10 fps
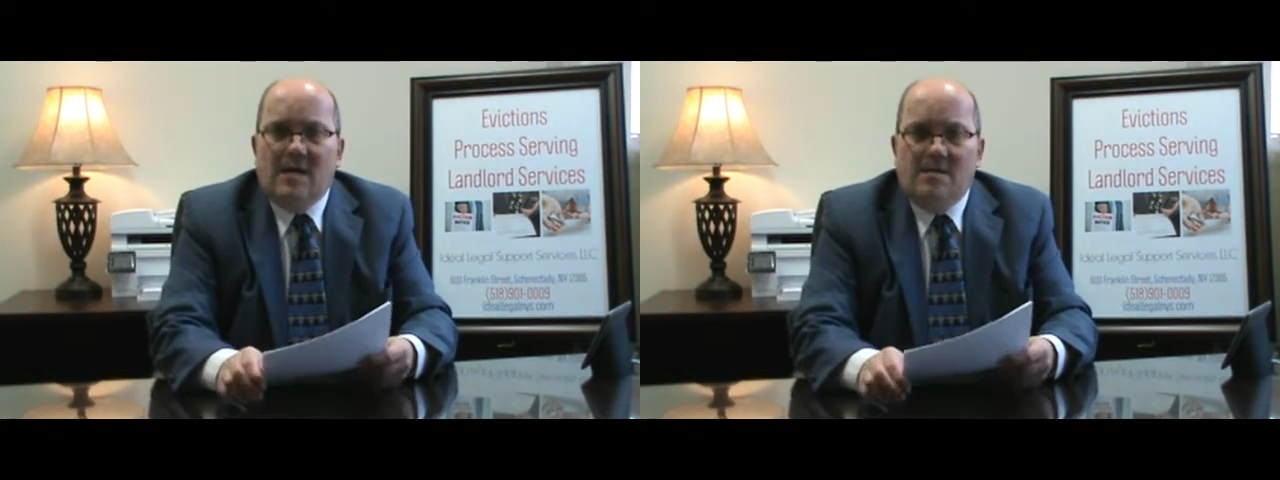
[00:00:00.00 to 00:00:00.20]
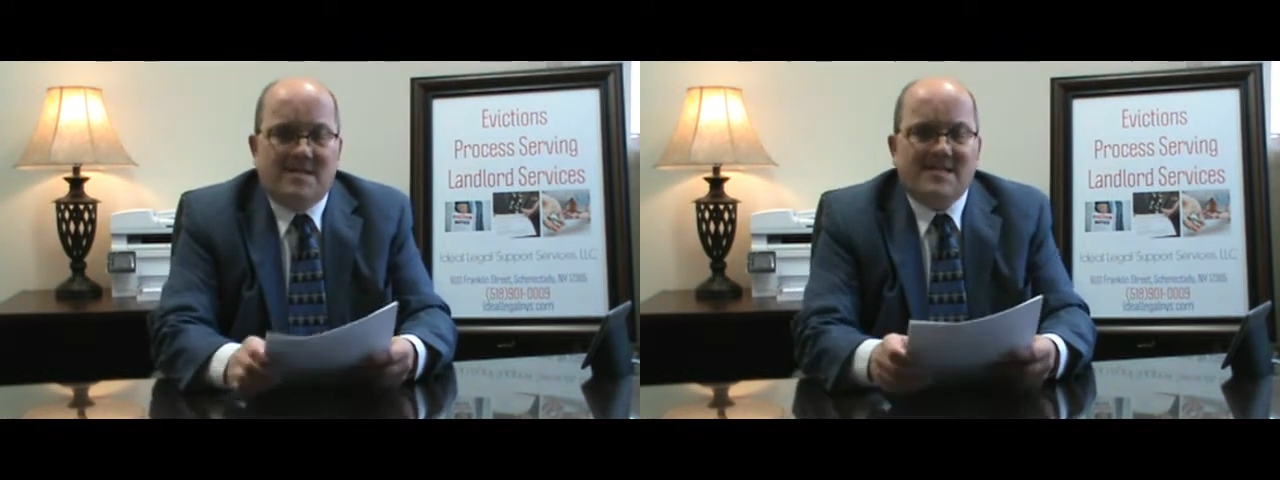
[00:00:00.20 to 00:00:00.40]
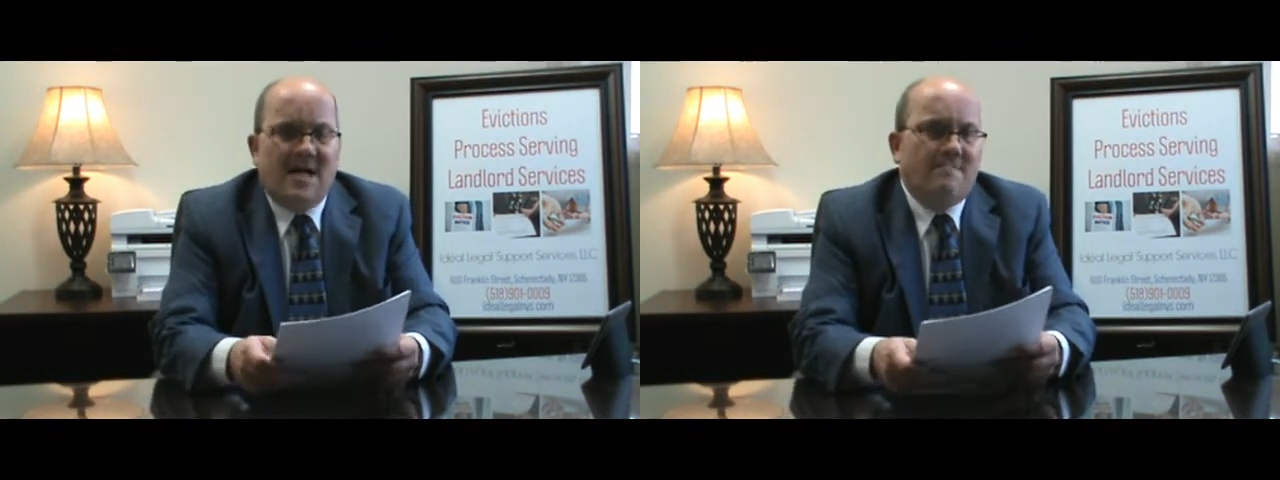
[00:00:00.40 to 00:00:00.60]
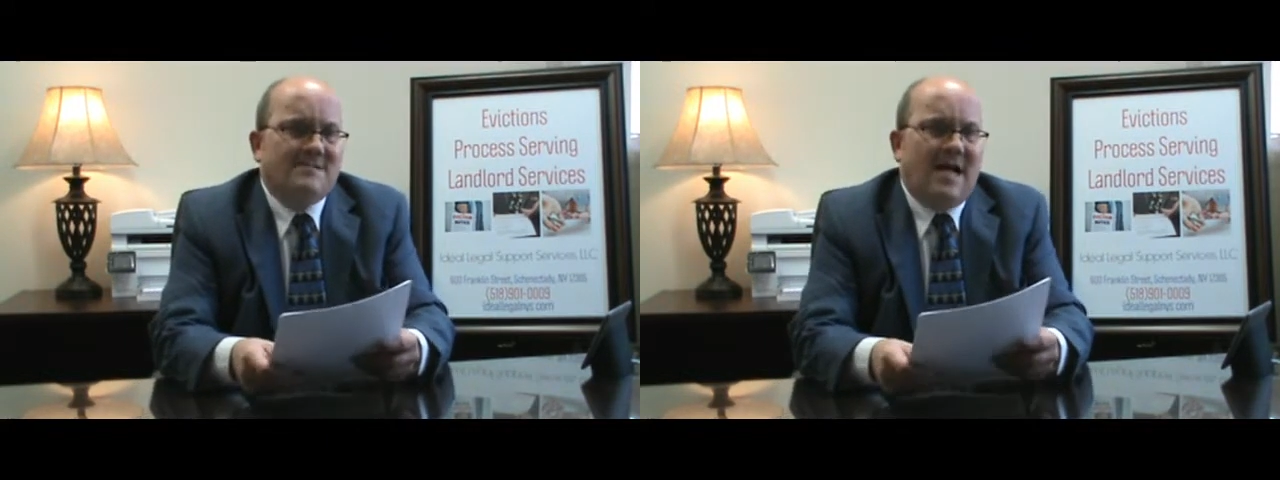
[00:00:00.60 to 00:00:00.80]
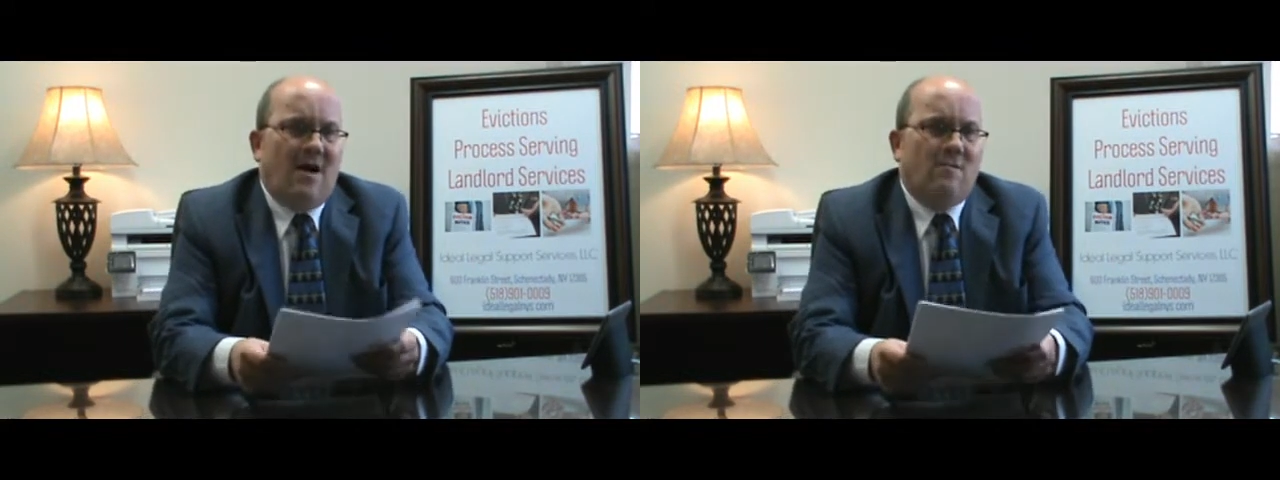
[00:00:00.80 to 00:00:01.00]
this
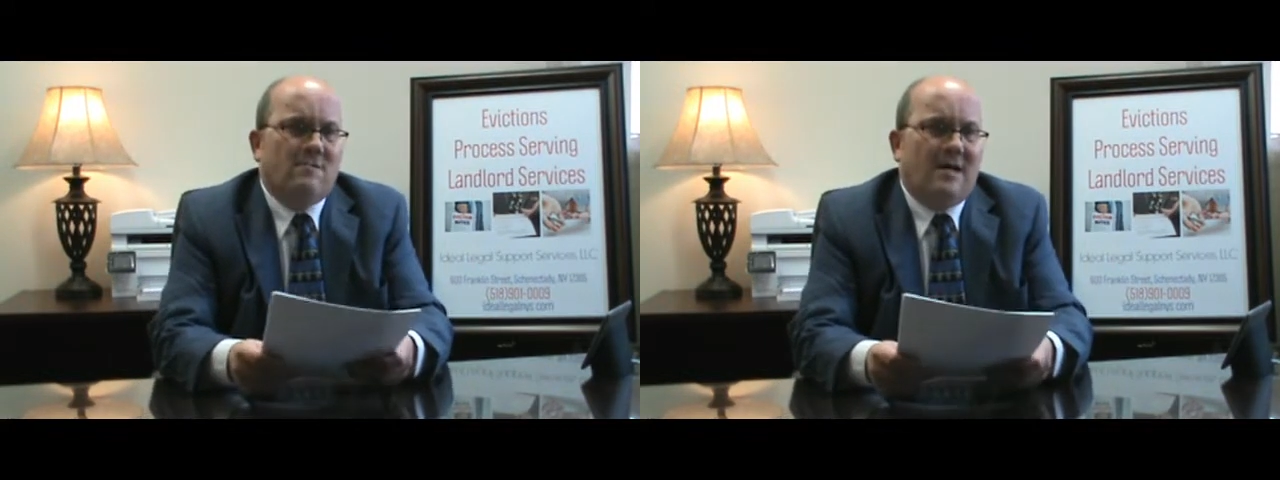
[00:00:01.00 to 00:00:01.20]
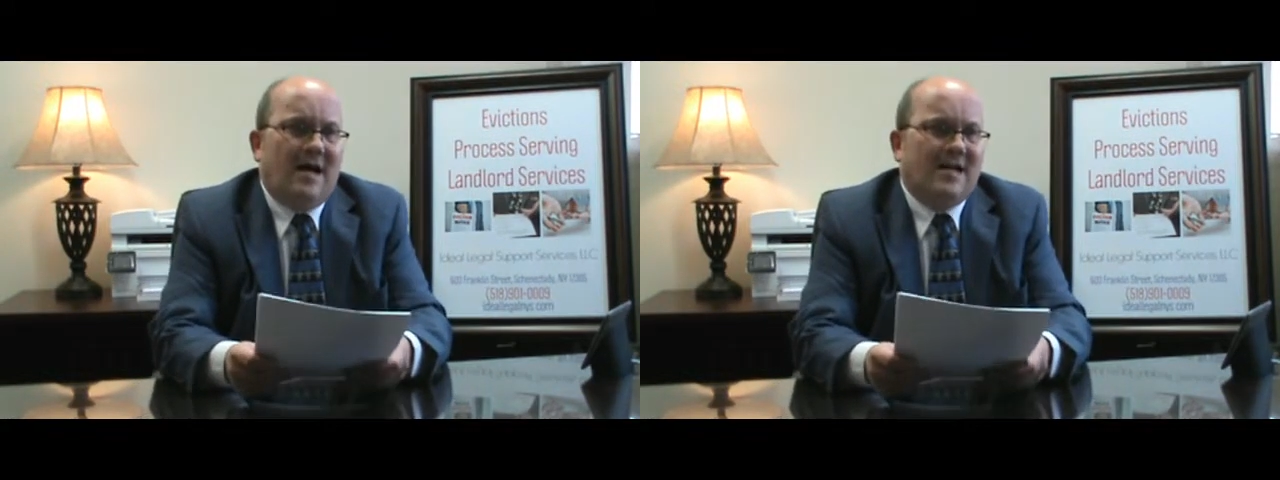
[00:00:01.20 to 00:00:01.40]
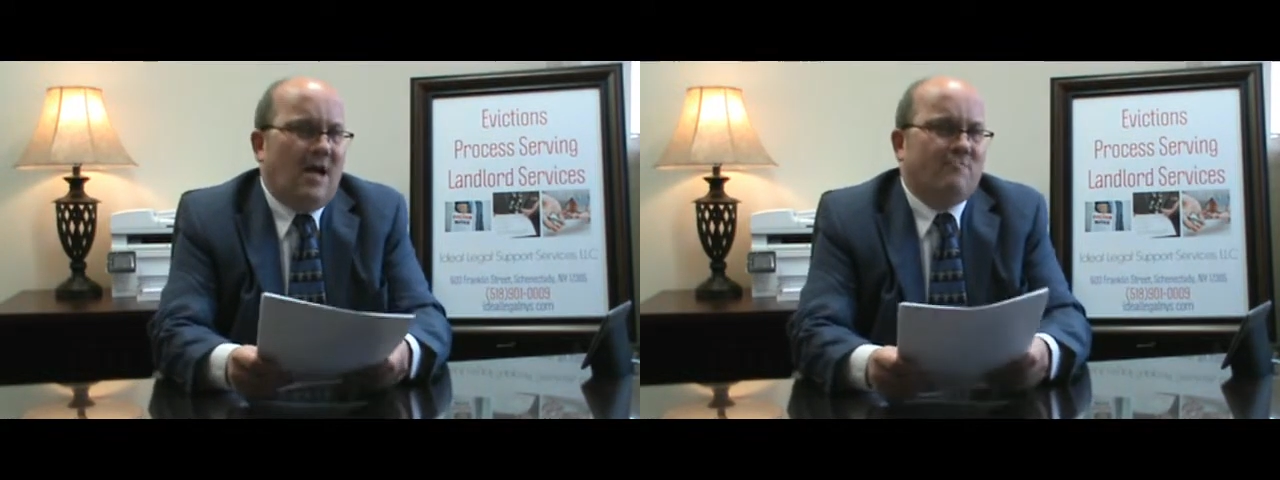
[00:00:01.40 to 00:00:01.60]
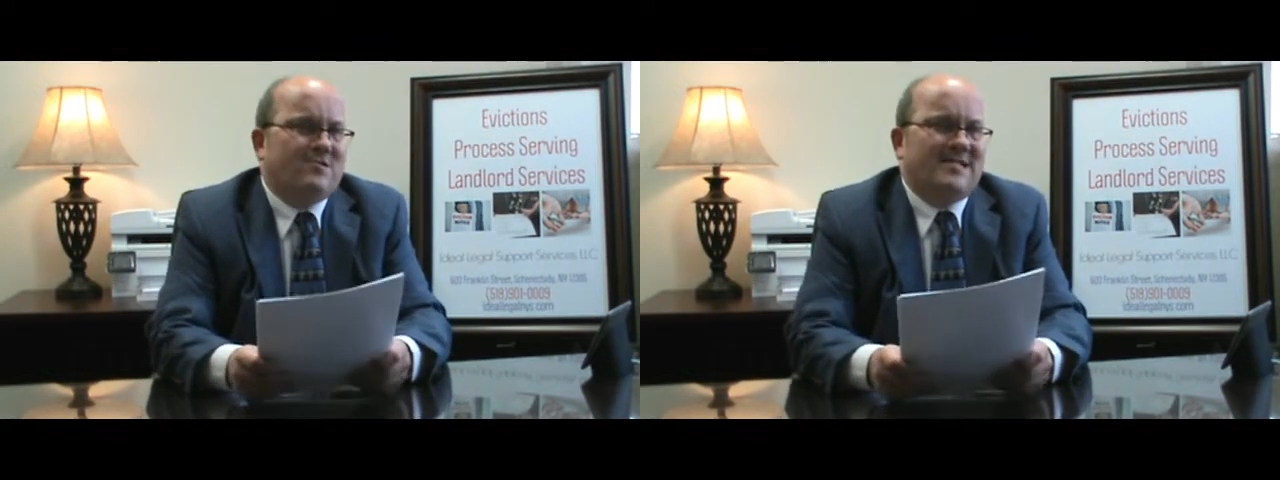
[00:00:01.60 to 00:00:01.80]
comes out on April